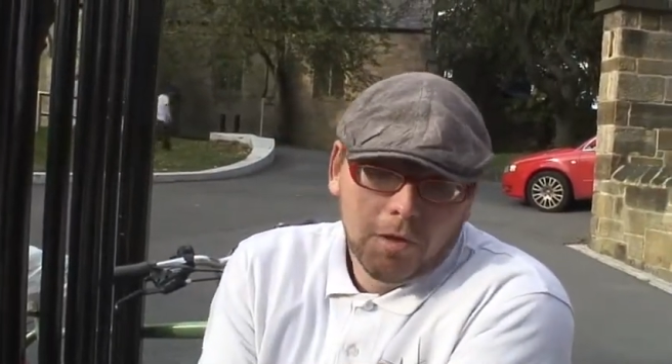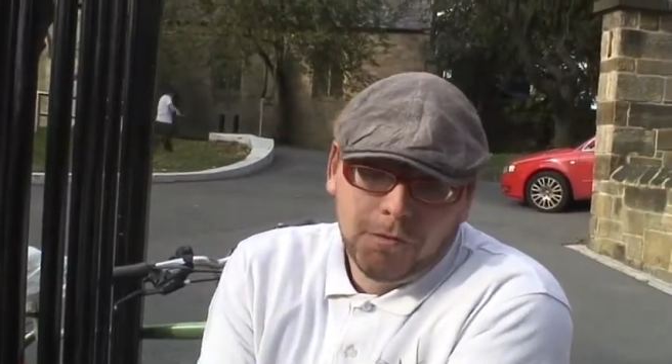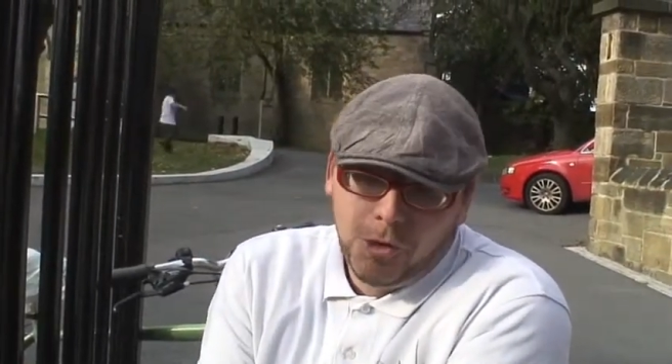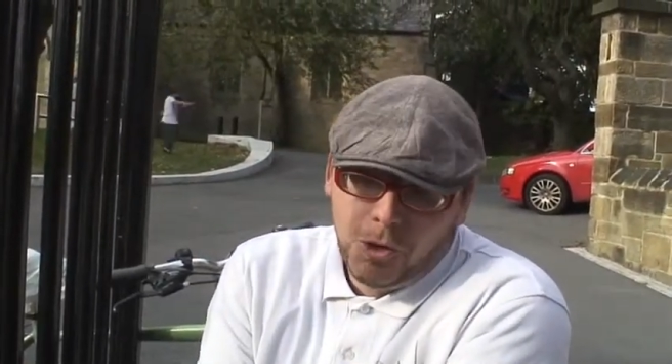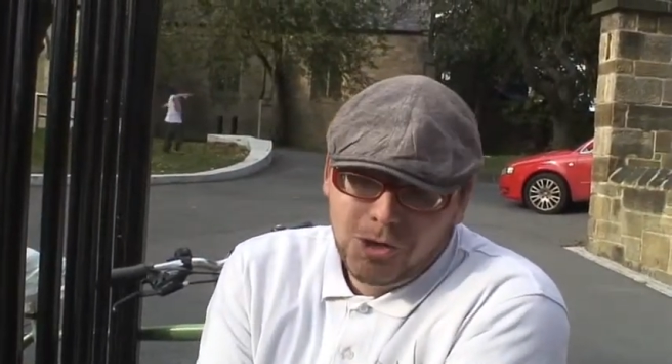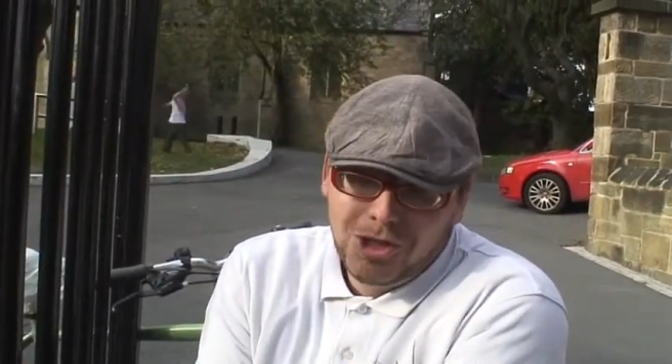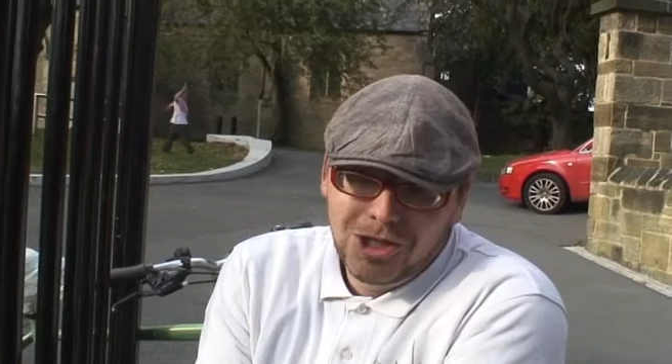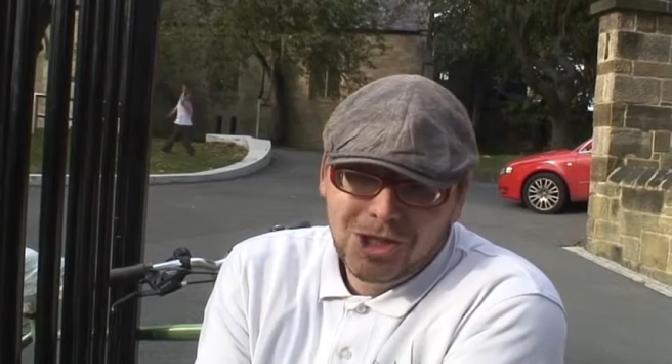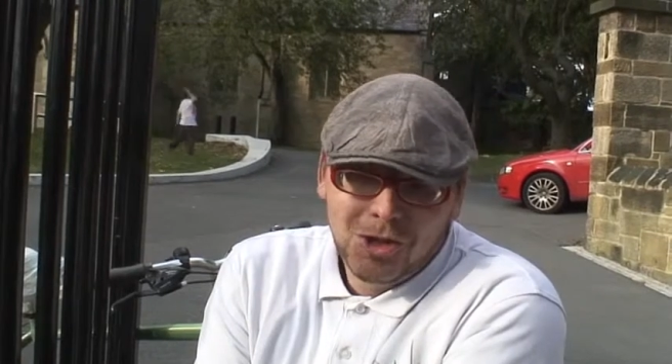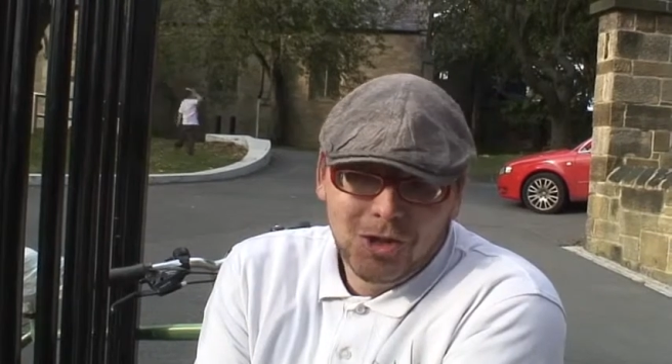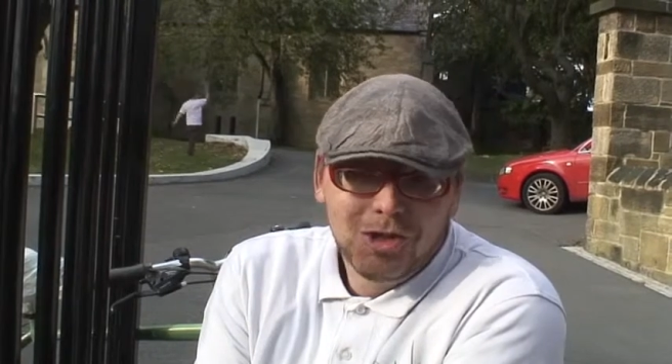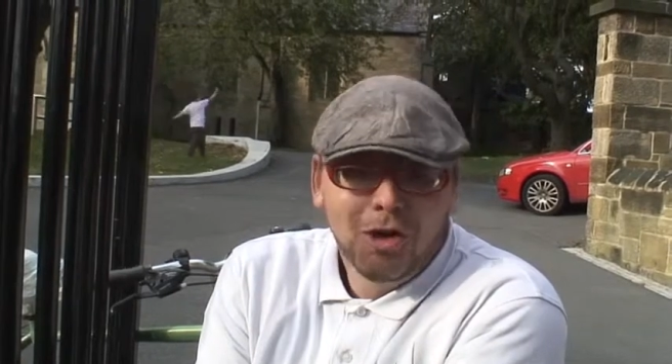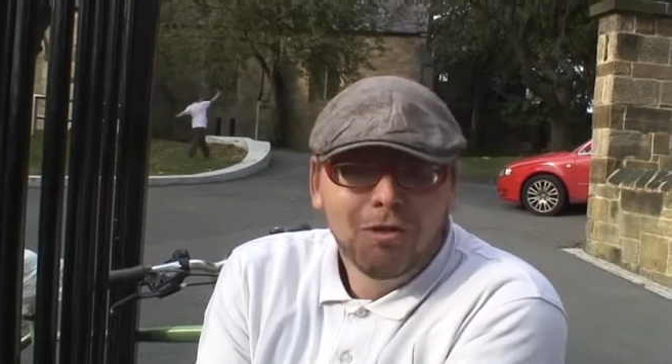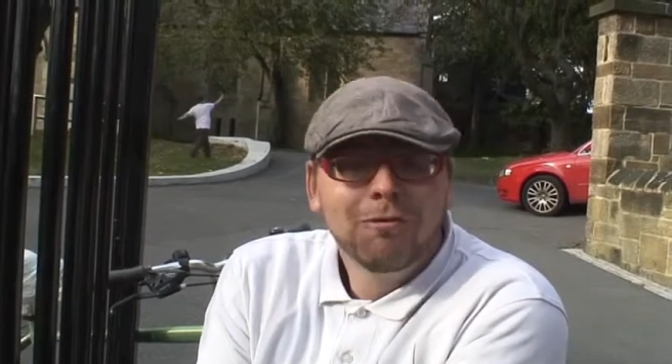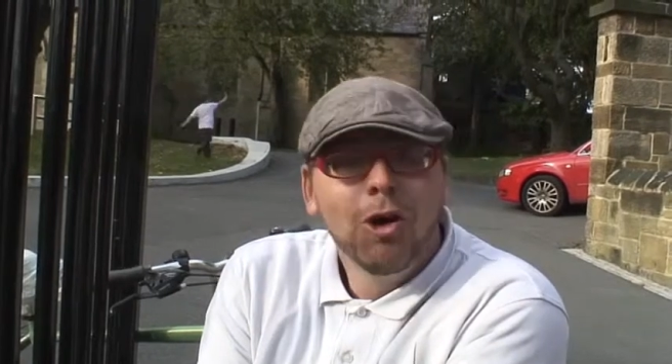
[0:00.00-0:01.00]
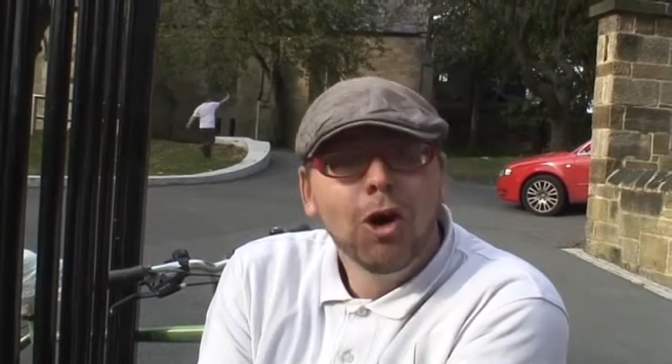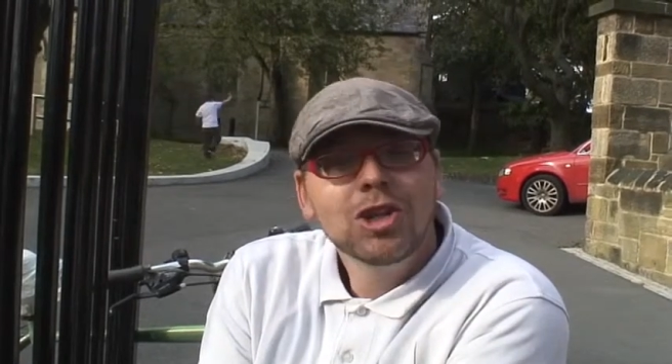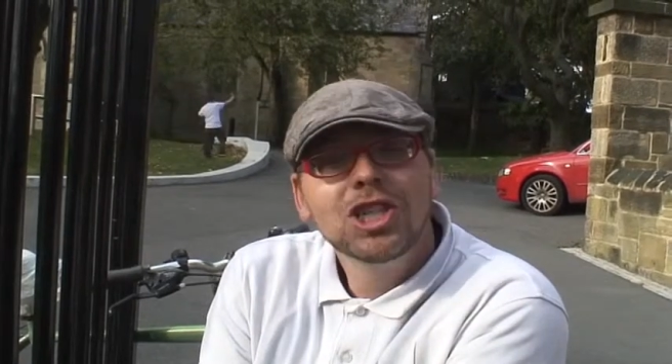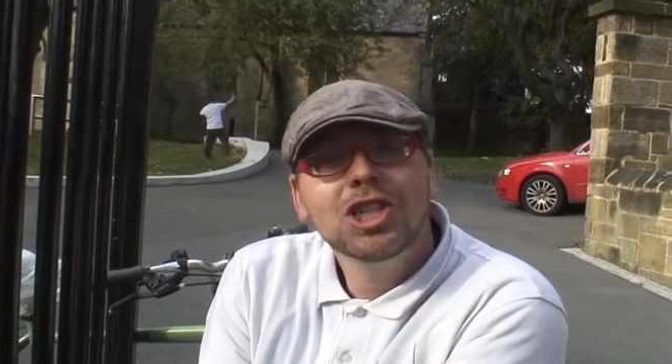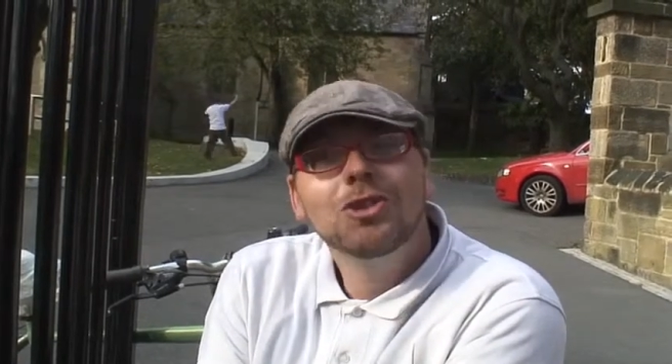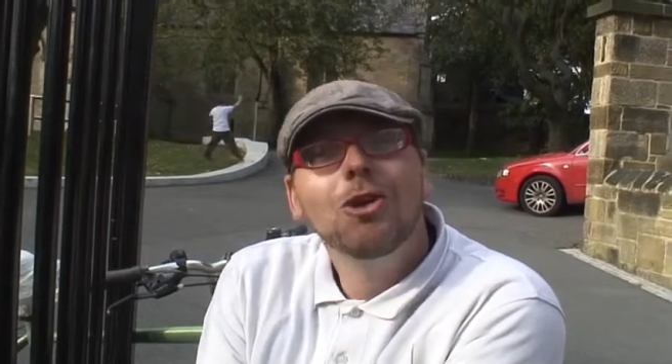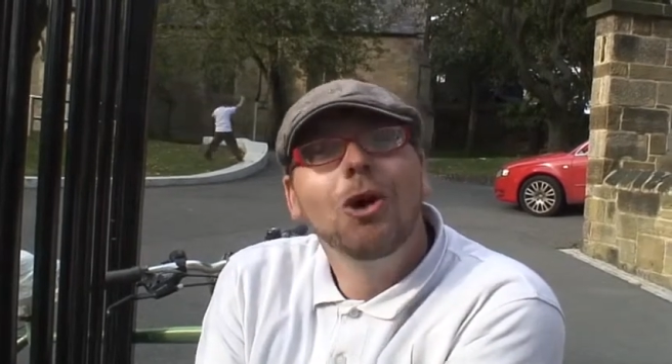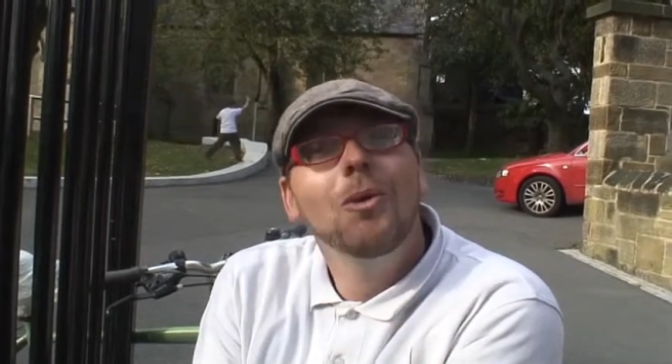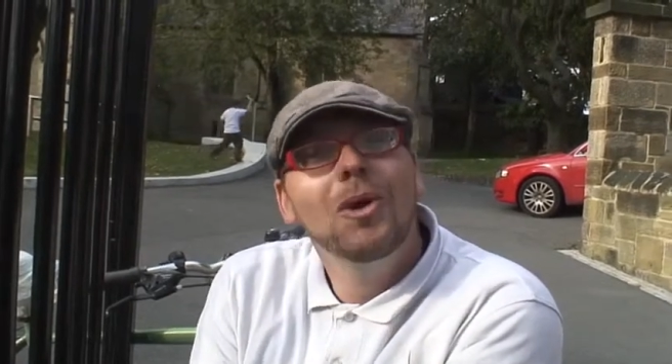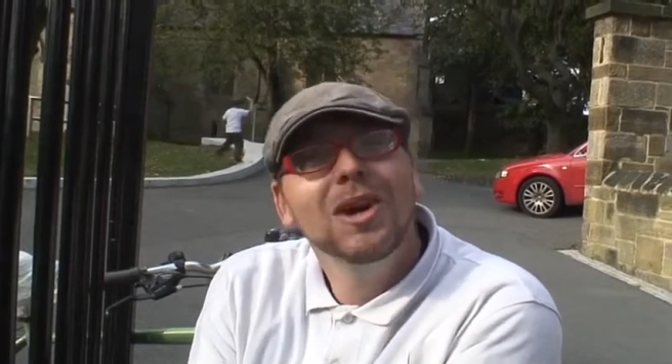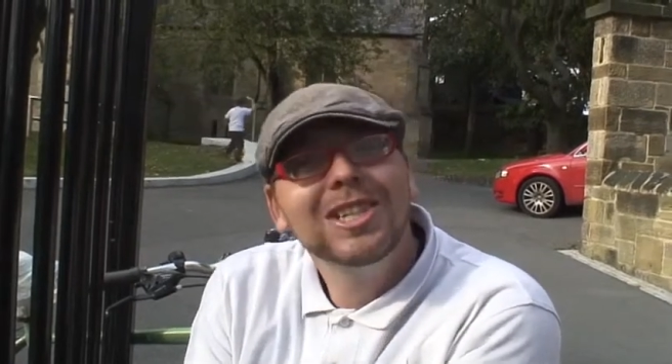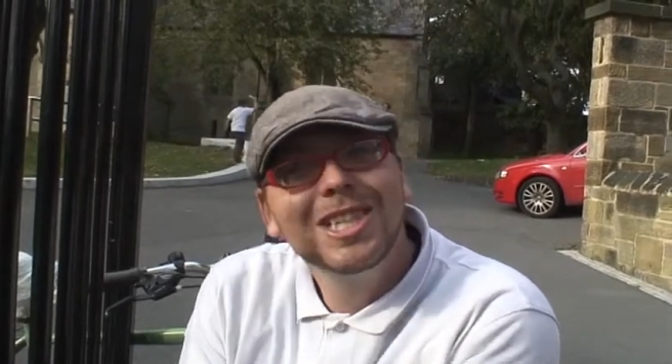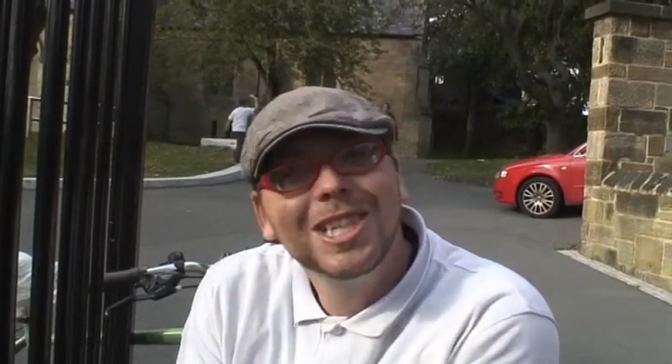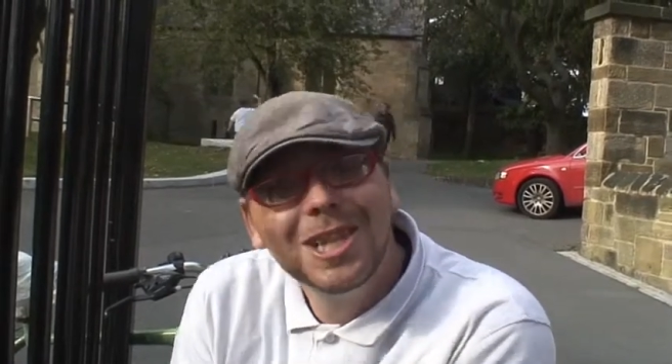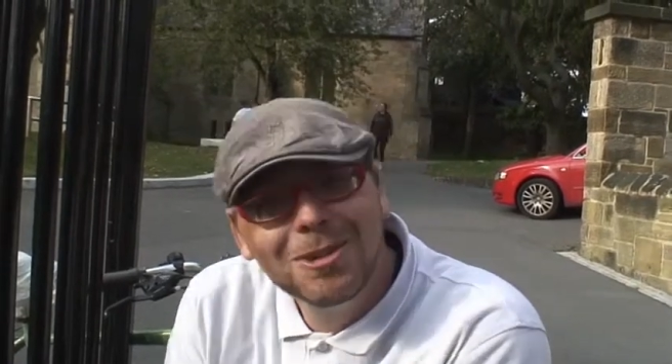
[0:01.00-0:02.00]
Unfortunately is the wrong
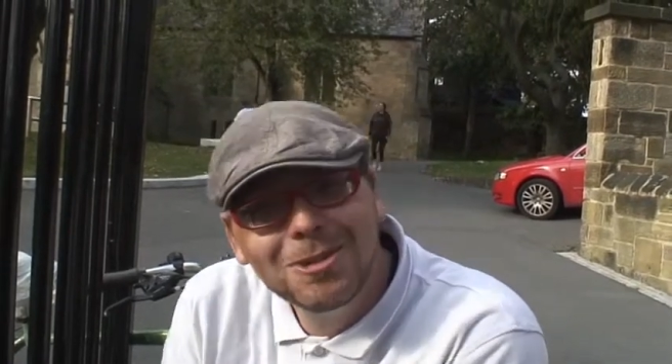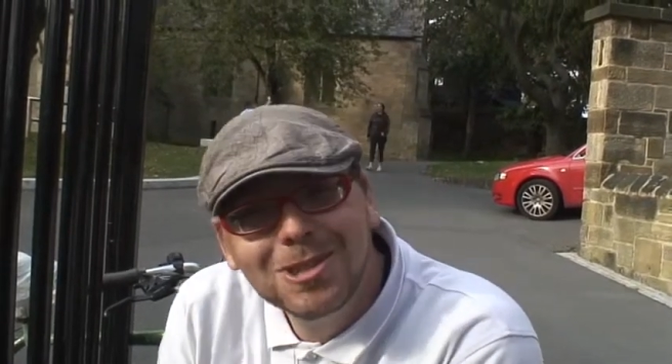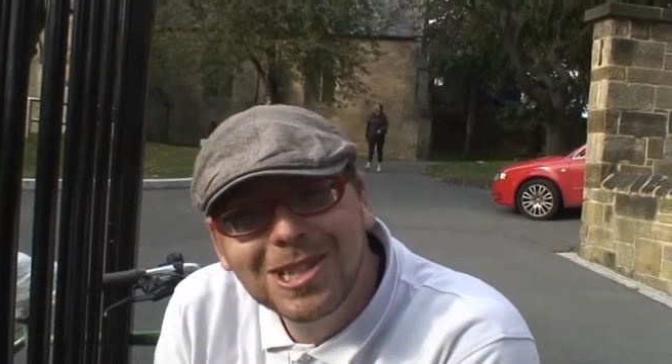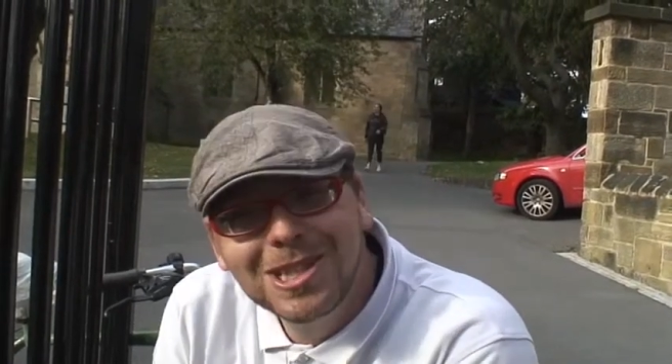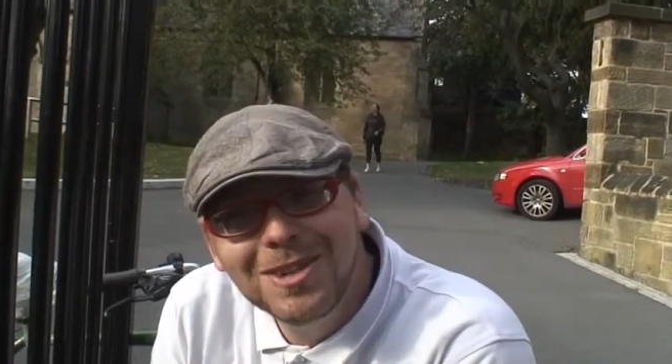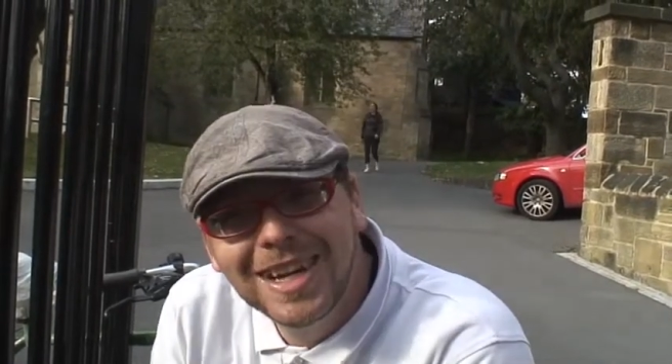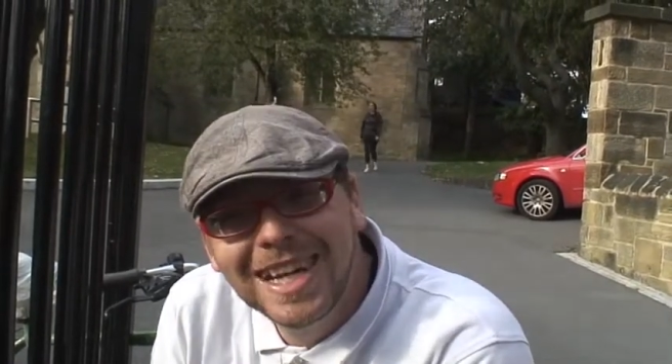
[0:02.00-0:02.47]
word to use.